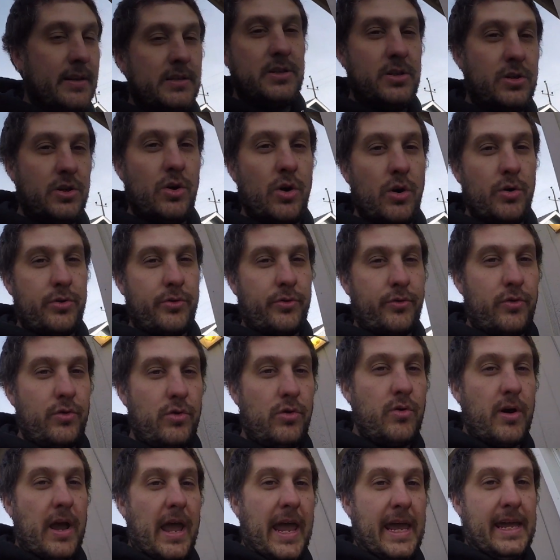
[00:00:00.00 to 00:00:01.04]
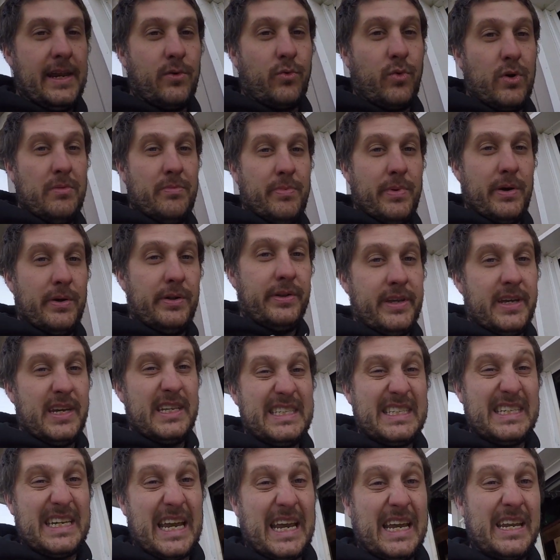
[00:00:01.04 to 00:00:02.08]
to go through and rebuild
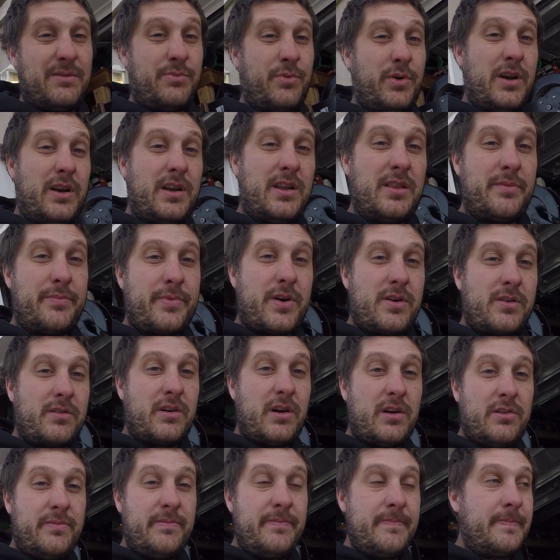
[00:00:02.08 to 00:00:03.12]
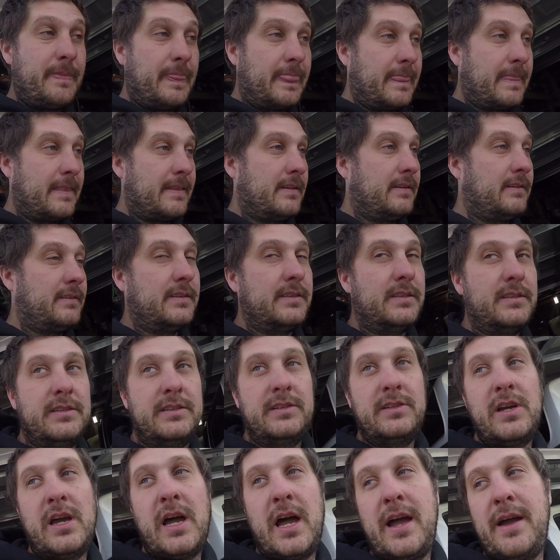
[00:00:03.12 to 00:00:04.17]
it and put it in the Bronco.
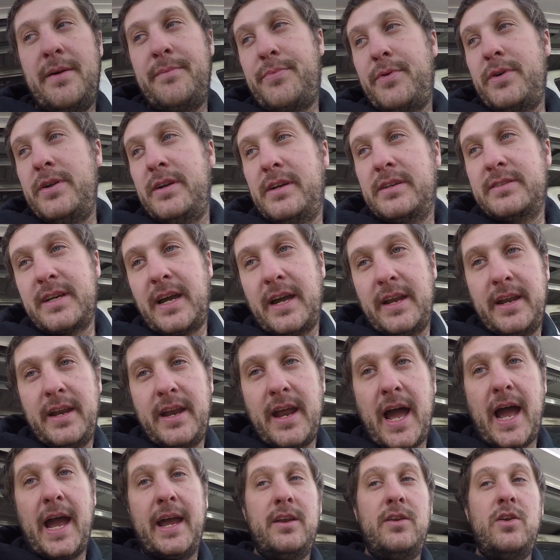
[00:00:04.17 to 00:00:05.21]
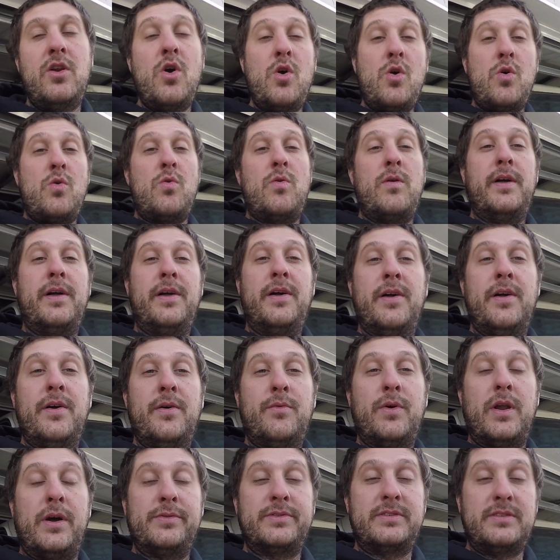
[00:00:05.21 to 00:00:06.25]
I'm pretty excited. I know
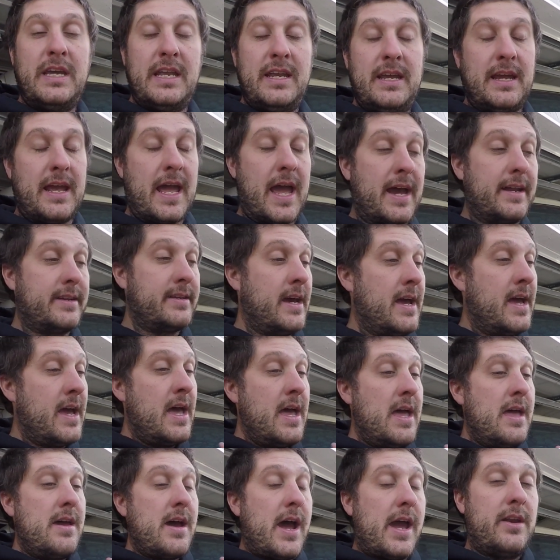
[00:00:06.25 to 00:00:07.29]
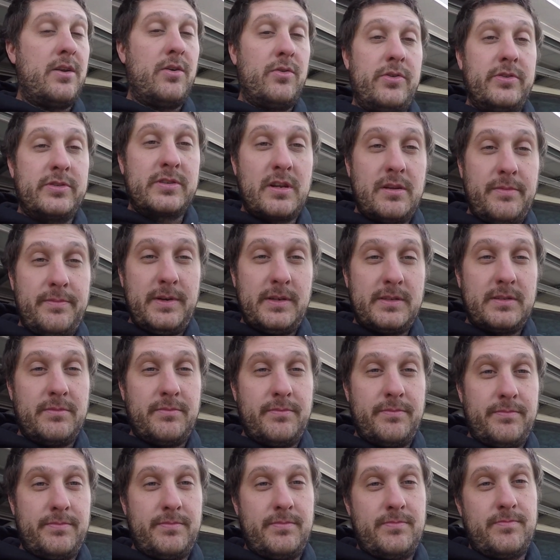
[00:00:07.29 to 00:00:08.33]
what I was getting at. I know there's going to be
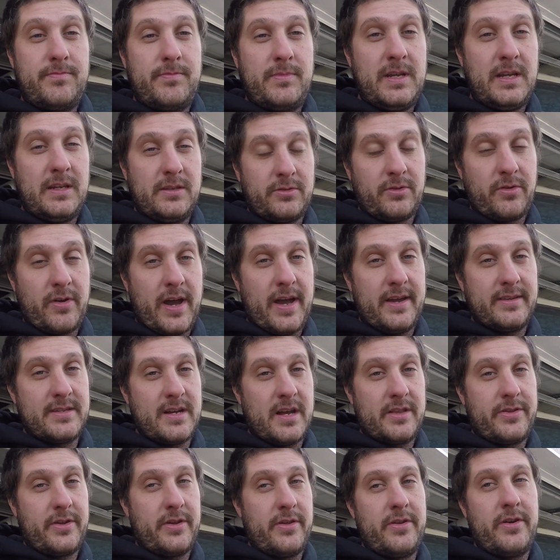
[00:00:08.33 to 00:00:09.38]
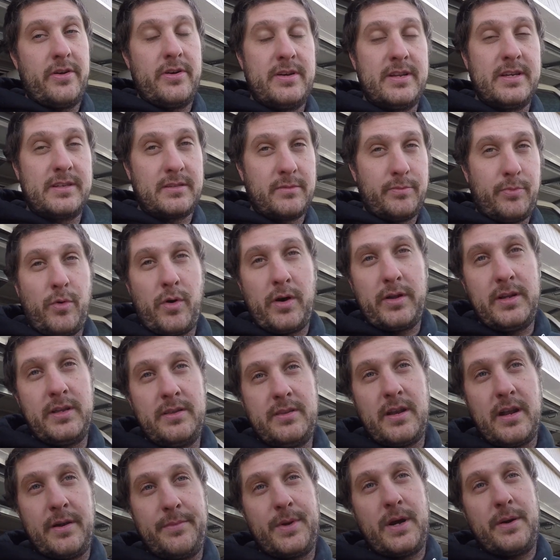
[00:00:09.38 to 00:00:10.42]
some diesel guys out there that are disappointed
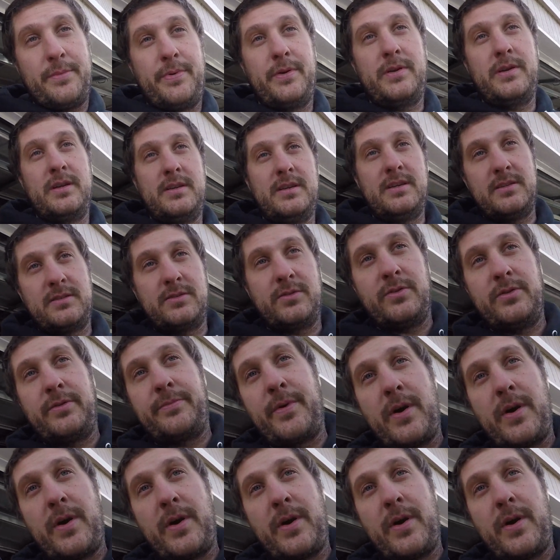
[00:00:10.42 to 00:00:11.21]
that I'm not putting a diesel in the